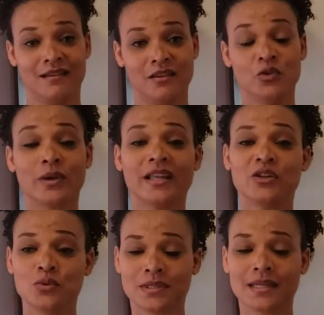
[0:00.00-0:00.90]
You can
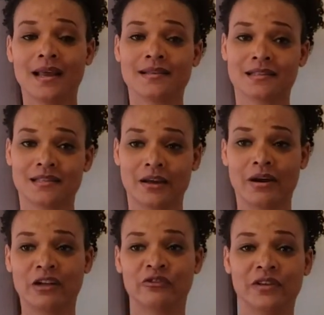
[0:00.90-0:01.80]
use it as a
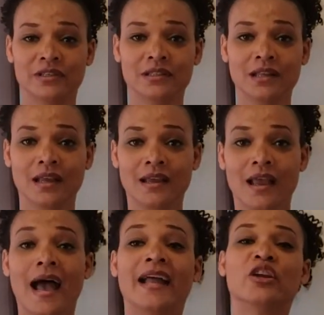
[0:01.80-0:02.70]
sterile field,
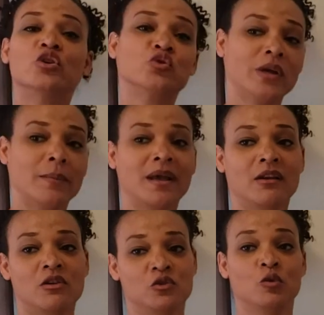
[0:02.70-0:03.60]
and your drip can
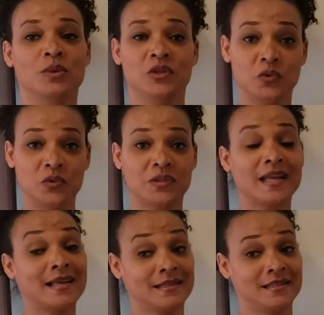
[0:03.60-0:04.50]
also be used
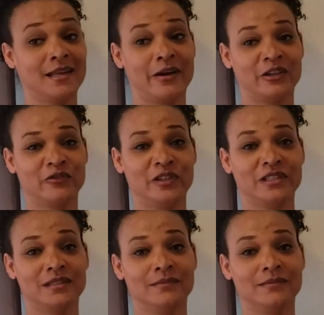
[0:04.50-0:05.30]
as a sterile field.